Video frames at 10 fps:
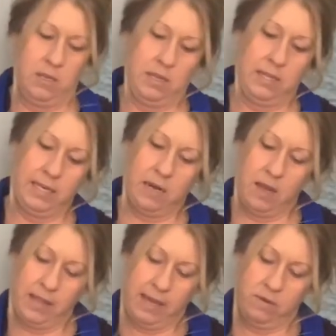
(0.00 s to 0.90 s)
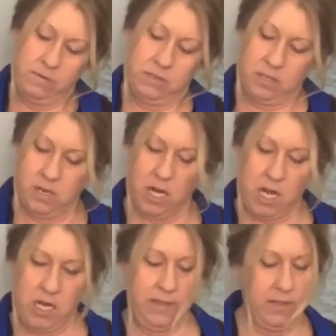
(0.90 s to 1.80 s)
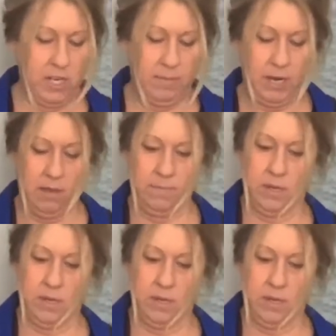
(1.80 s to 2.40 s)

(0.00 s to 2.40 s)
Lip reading: clean it all out, clean the table up.